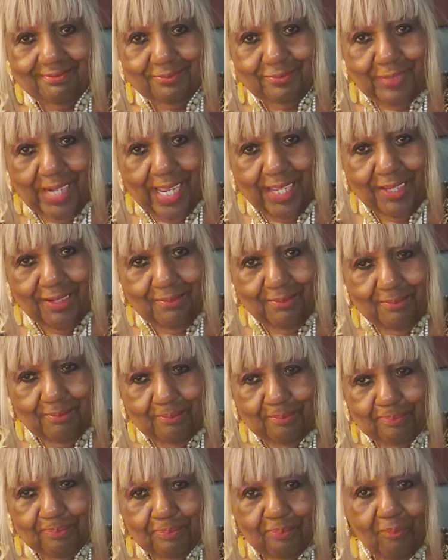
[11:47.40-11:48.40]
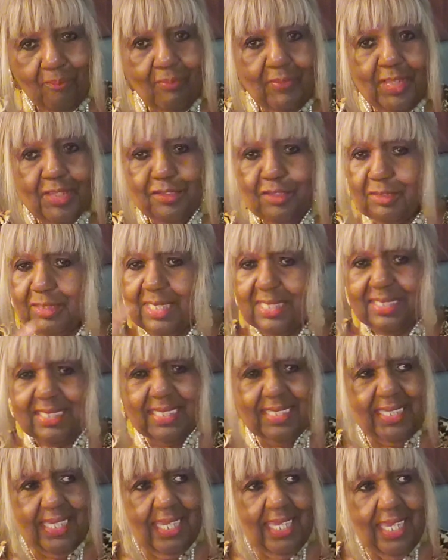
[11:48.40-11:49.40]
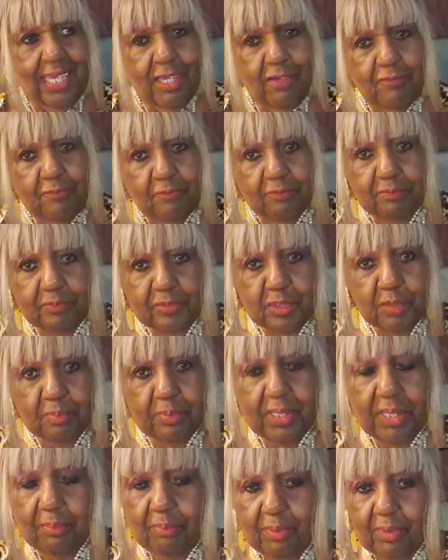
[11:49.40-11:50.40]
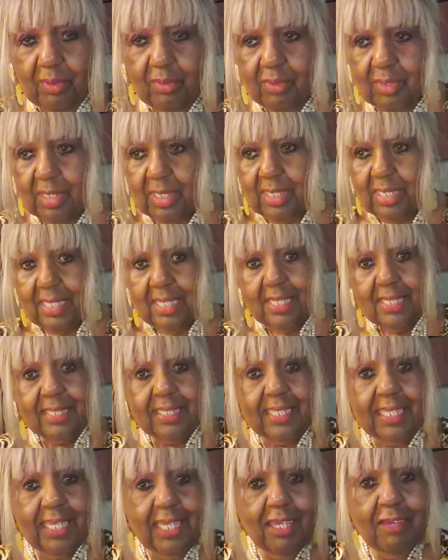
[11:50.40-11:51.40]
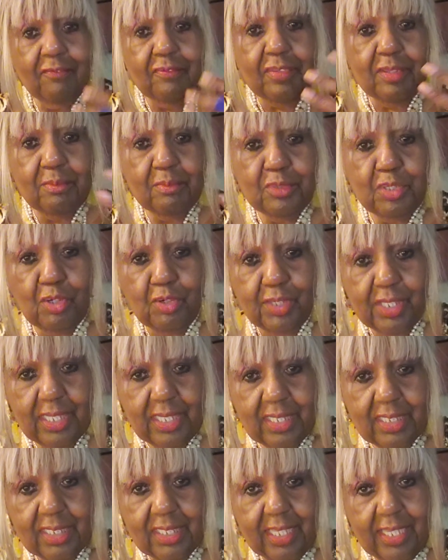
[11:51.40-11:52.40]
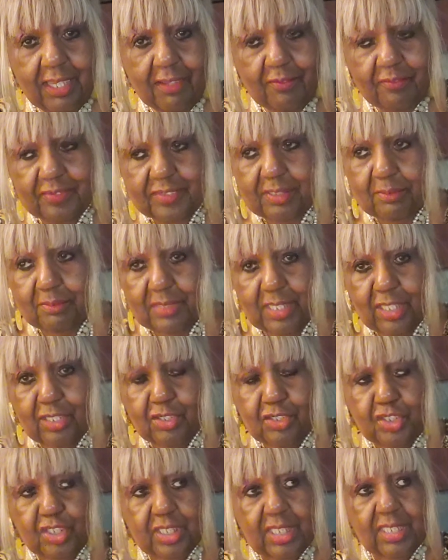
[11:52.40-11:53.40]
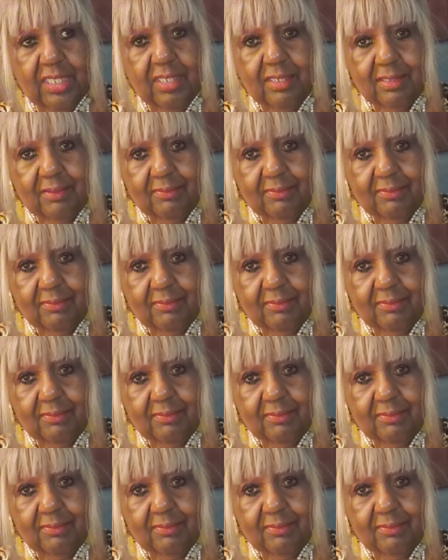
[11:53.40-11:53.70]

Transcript: Right? So just give to people. Give some energy.